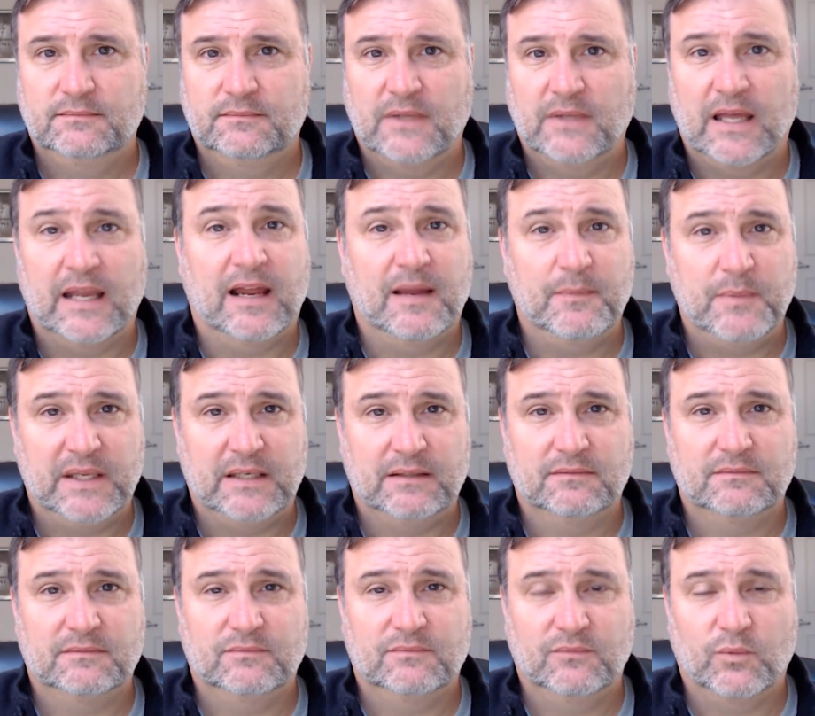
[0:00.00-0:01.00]
and I mean,
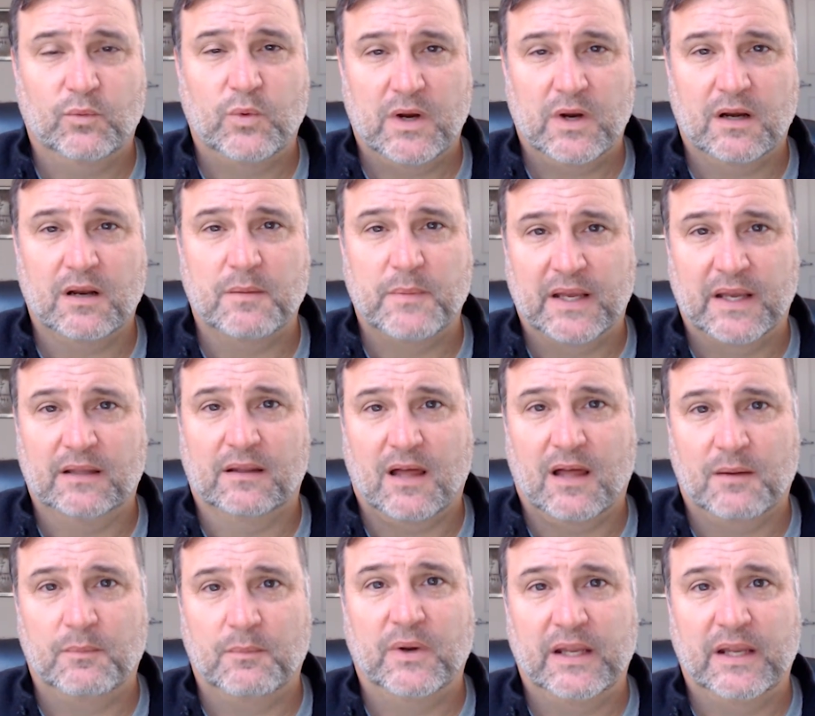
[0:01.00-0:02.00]
we're going to make a
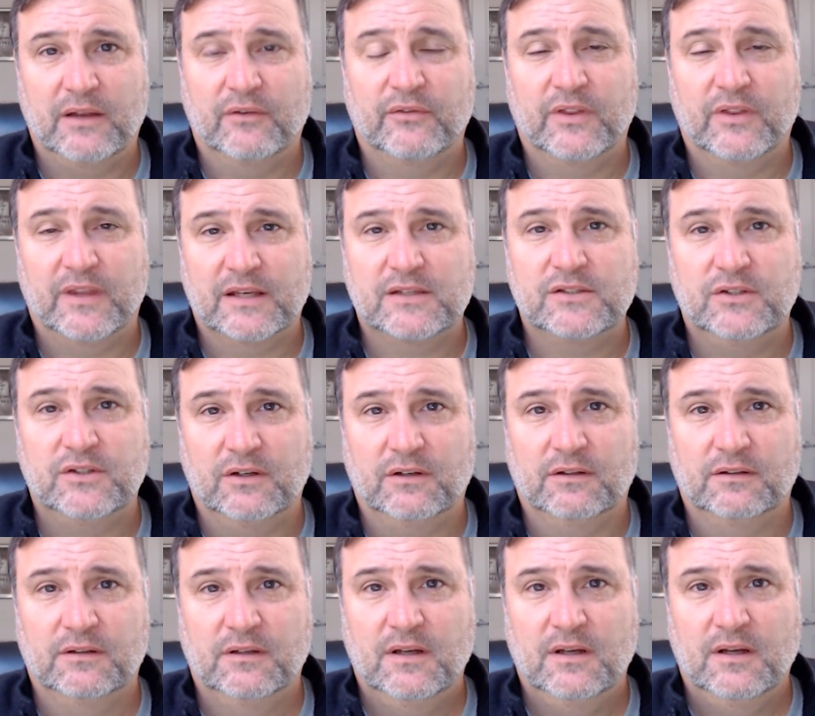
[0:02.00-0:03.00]
lot of money over the next year.
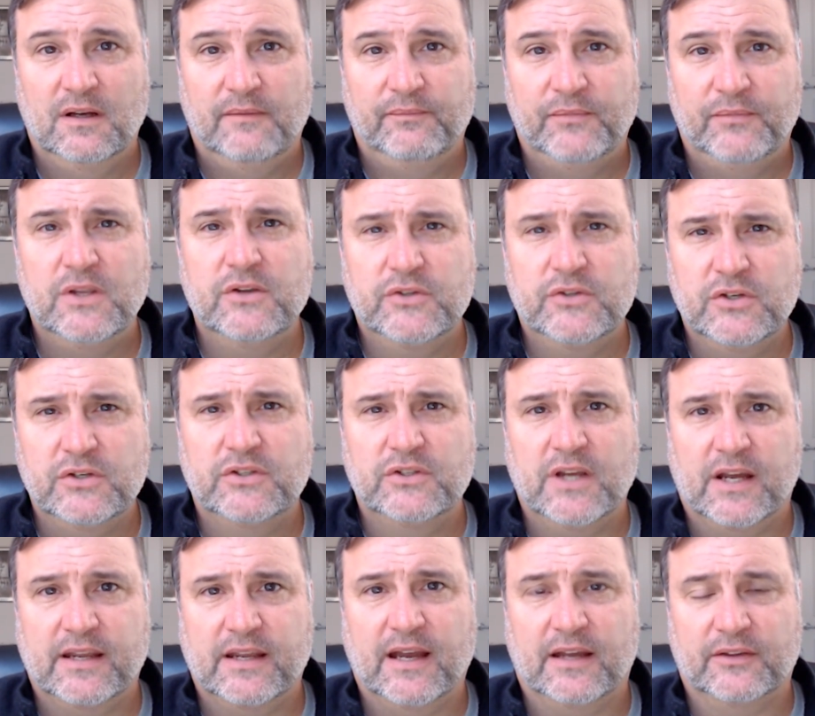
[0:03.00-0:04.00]
You should
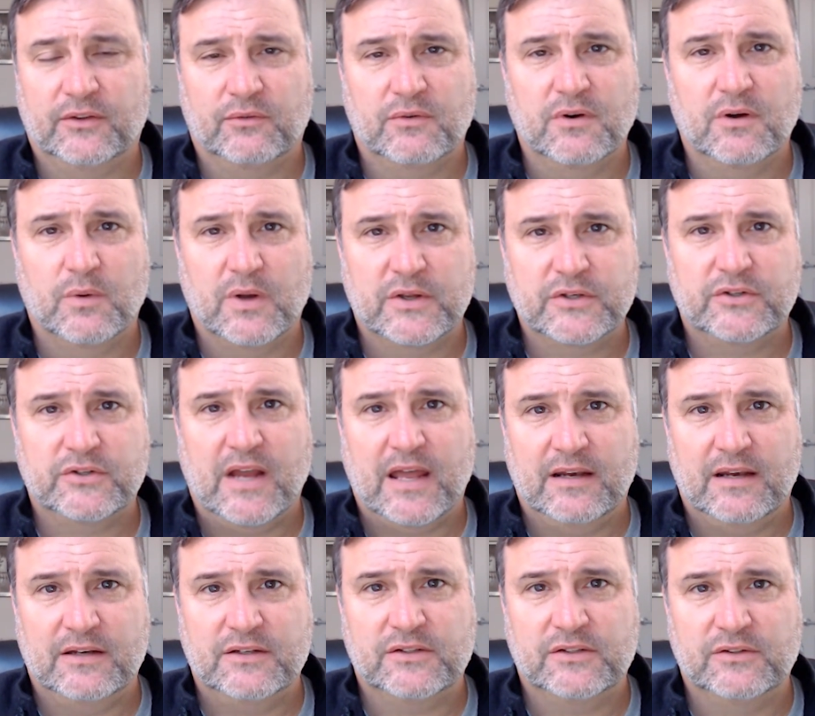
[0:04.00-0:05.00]
check out the Real Wealth
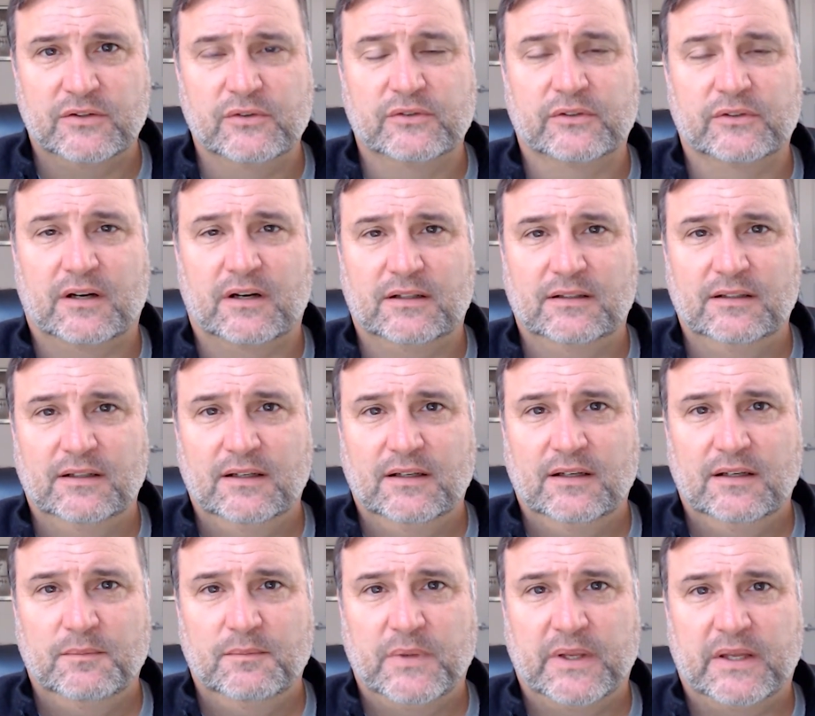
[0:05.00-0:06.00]
Strategist newsletter
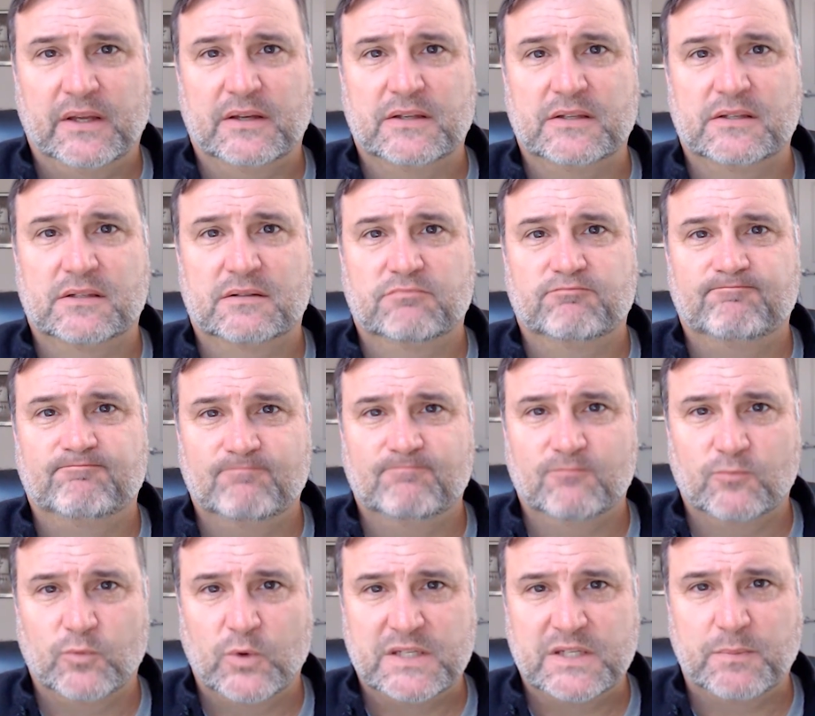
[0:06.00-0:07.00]
because
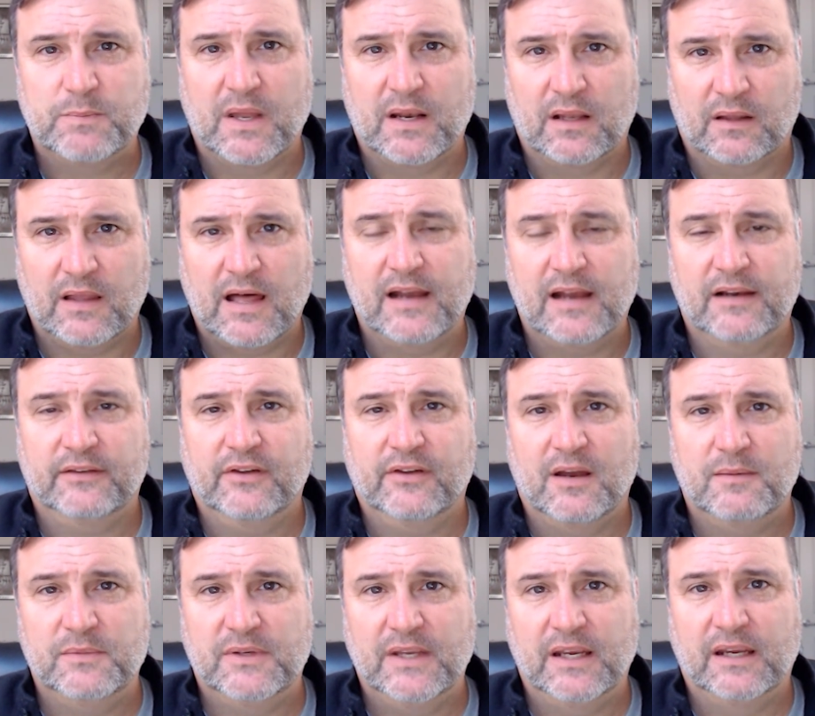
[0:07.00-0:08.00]
we spend a lot of
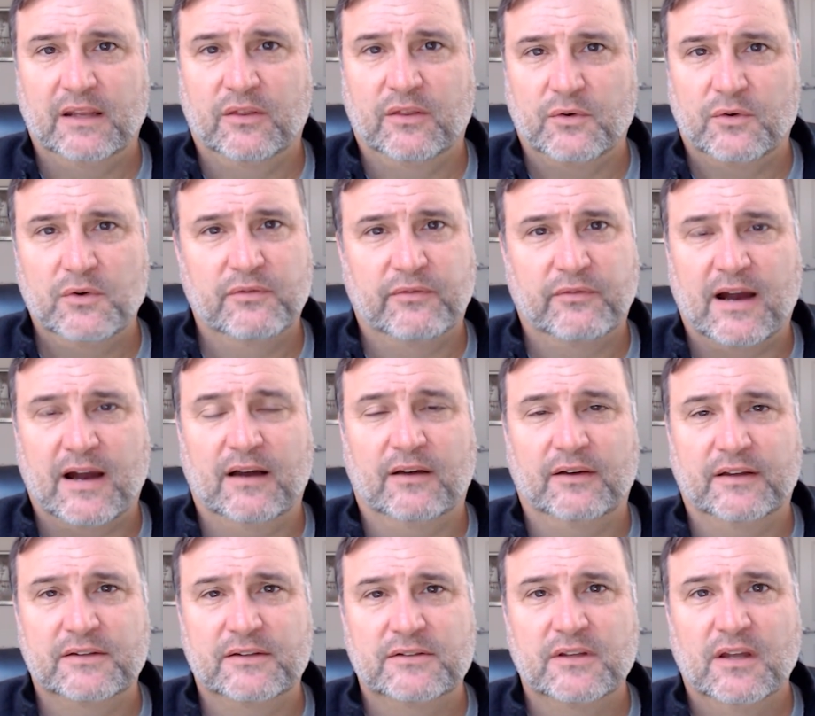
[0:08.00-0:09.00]
time digging through
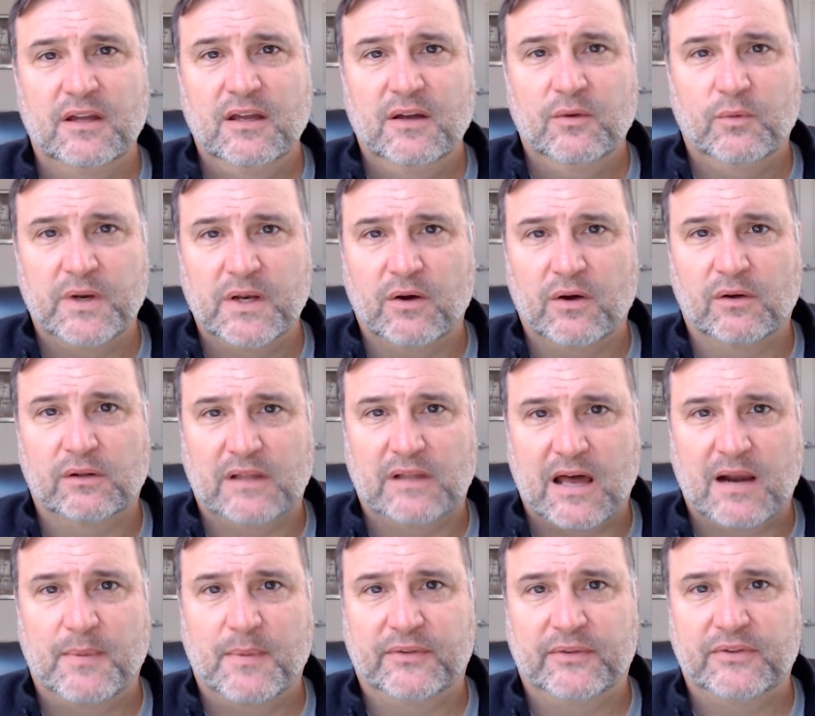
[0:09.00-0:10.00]
filings. We know a lot
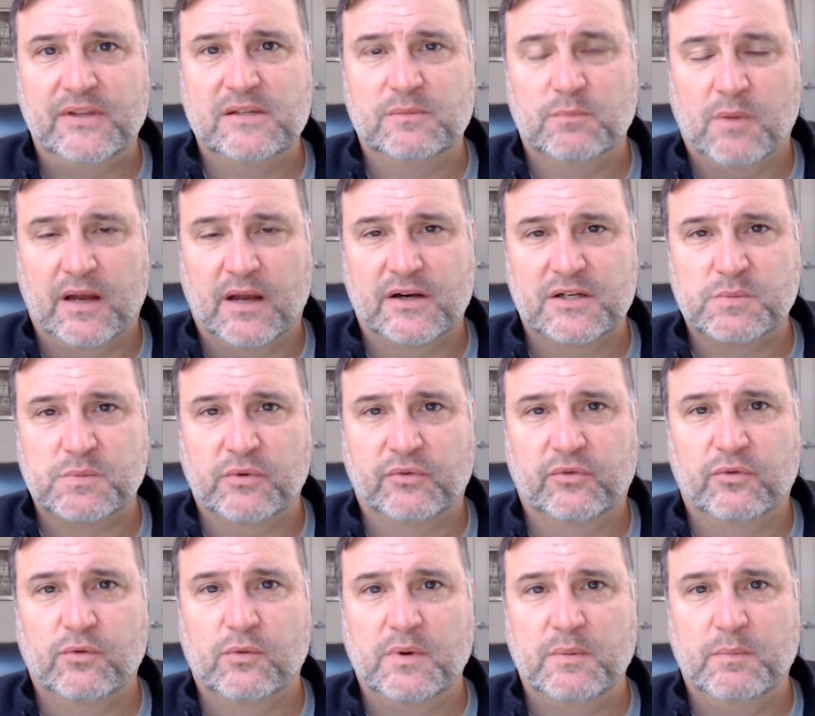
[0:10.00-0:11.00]
about these miners
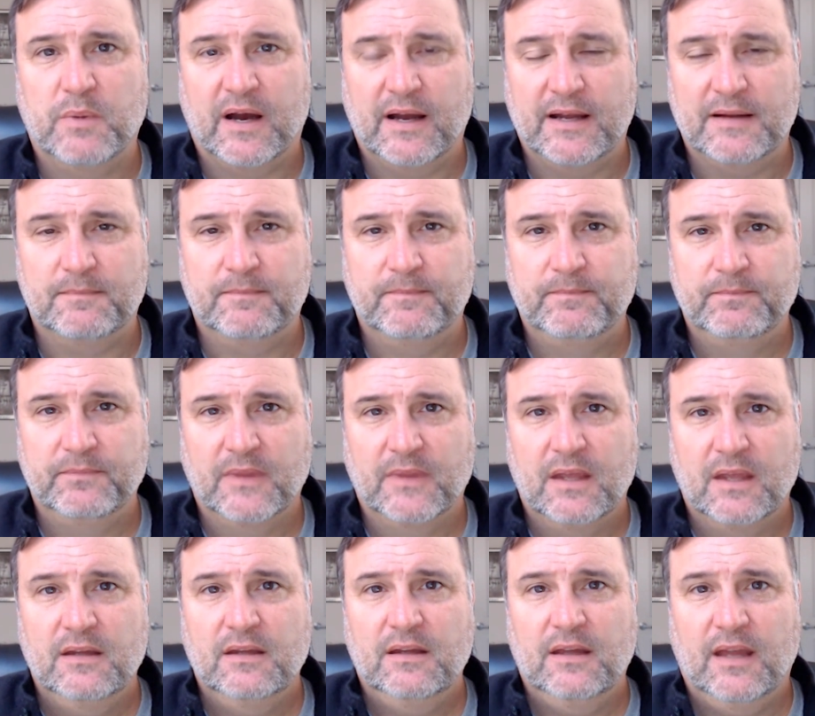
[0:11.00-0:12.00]
before we buy them.
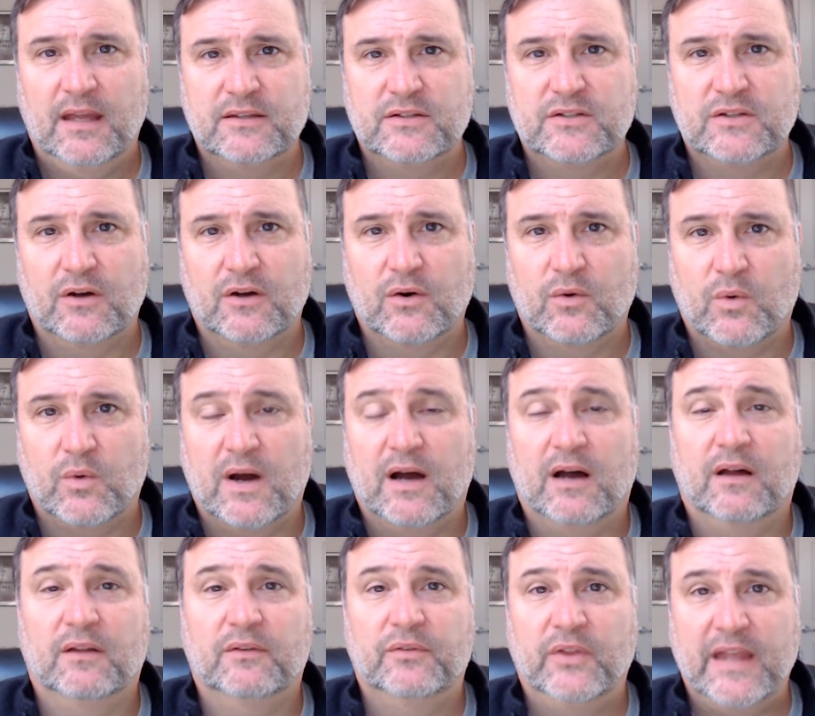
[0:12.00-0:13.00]
And so
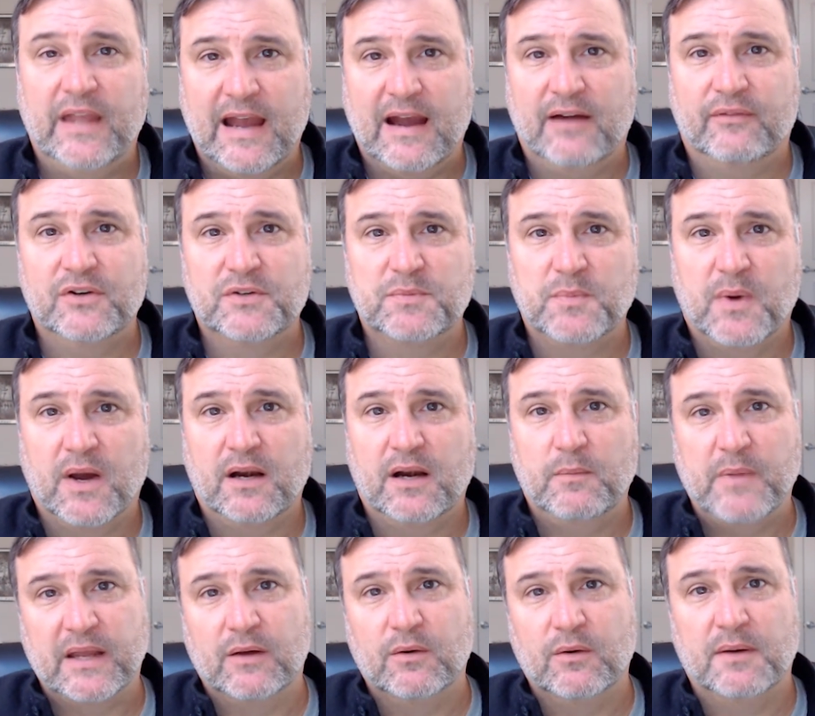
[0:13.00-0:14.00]
while the average miner
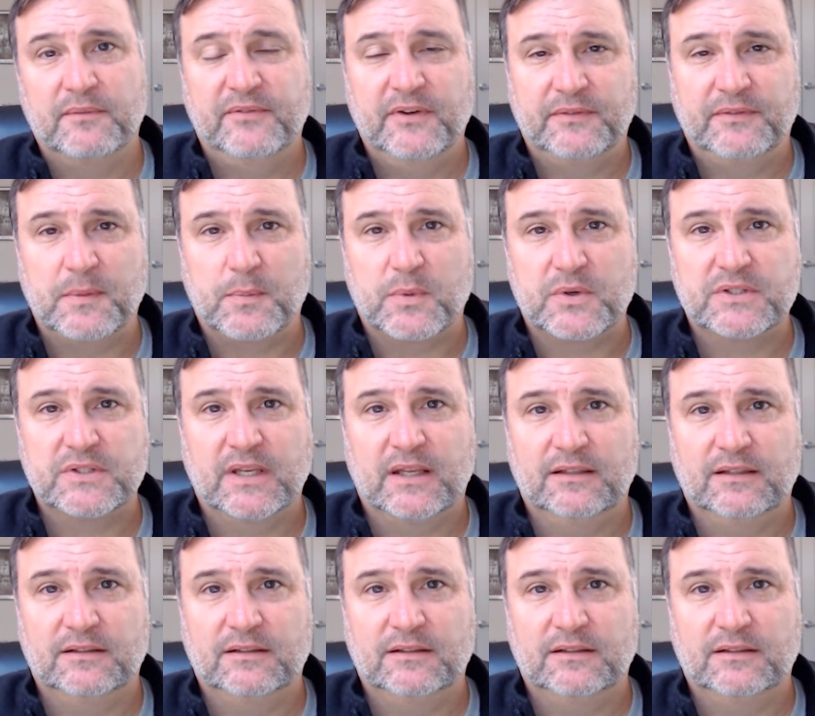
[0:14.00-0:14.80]
may go up 50%,